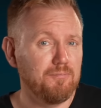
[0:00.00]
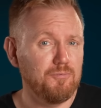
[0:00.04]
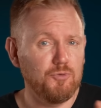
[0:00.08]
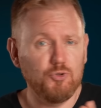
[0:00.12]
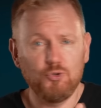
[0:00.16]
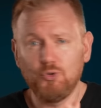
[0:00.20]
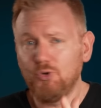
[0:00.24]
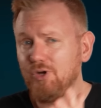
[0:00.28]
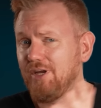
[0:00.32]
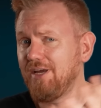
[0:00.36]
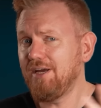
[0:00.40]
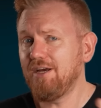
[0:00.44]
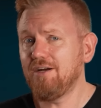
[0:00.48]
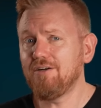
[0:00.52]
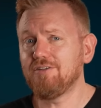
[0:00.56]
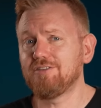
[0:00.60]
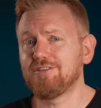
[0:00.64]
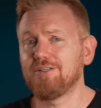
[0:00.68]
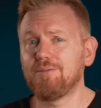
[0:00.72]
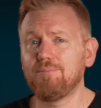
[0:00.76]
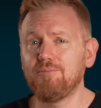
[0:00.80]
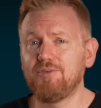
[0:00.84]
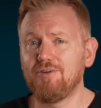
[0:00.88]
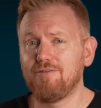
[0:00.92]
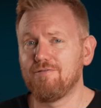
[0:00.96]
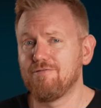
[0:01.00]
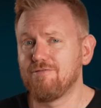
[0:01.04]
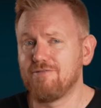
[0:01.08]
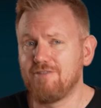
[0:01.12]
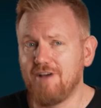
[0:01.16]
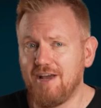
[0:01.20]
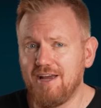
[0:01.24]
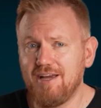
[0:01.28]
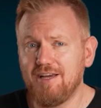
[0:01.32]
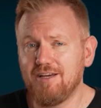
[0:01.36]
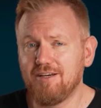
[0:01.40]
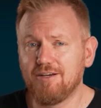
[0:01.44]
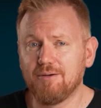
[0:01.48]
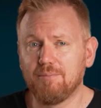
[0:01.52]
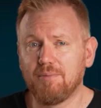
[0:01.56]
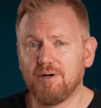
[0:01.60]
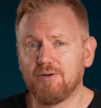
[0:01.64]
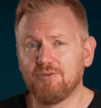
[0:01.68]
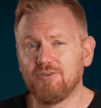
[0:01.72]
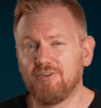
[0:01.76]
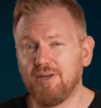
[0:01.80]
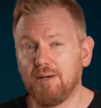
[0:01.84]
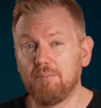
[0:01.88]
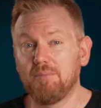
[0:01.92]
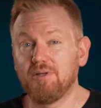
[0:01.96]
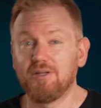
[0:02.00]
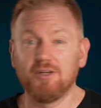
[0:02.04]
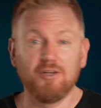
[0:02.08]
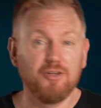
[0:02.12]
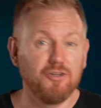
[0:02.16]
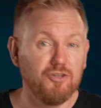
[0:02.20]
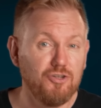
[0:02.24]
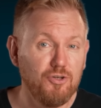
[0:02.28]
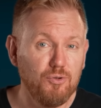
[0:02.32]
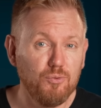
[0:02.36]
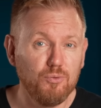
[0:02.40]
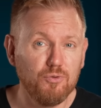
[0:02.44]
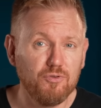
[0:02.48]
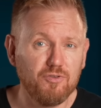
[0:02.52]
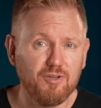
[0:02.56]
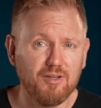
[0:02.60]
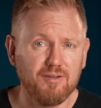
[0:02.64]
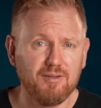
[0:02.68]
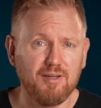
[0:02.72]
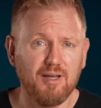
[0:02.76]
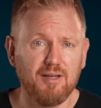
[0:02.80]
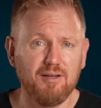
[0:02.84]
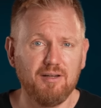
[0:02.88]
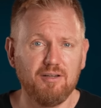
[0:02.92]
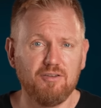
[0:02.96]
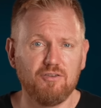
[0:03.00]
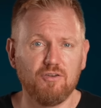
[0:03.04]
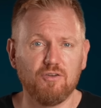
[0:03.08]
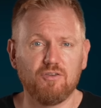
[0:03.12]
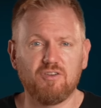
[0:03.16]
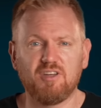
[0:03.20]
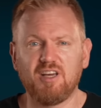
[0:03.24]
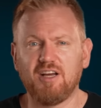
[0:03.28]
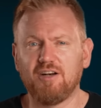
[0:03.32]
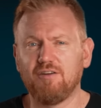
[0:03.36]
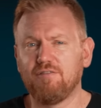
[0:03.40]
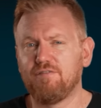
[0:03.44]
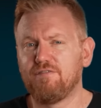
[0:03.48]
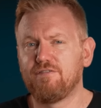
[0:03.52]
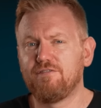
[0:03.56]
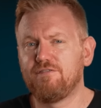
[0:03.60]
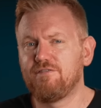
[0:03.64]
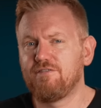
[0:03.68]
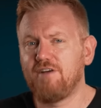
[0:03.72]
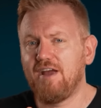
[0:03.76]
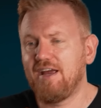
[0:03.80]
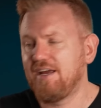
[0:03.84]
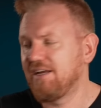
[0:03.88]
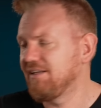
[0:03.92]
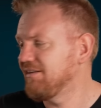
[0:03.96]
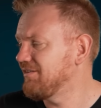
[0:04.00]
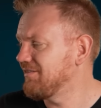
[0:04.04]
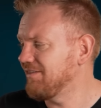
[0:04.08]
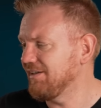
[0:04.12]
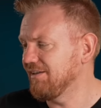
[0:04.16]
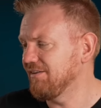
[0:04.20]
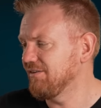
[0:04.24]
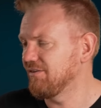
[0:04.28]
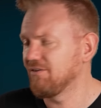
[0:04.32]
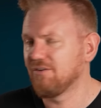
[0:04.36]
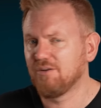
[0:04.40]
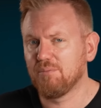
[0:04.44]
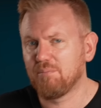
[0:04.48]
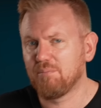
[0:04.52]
You hear something vague about them in the news and then it just kind of fades into the